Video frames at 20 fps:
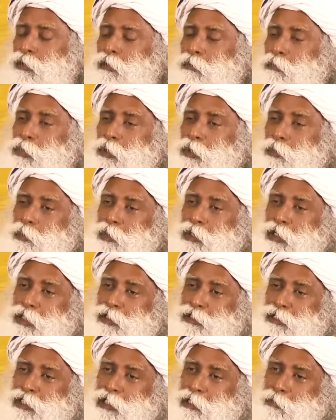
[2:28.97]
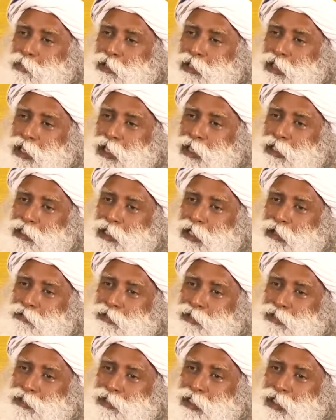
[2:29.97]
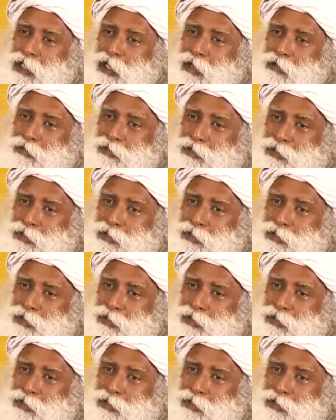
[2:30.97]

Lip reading: People are sleeping 8 hours, 10 hours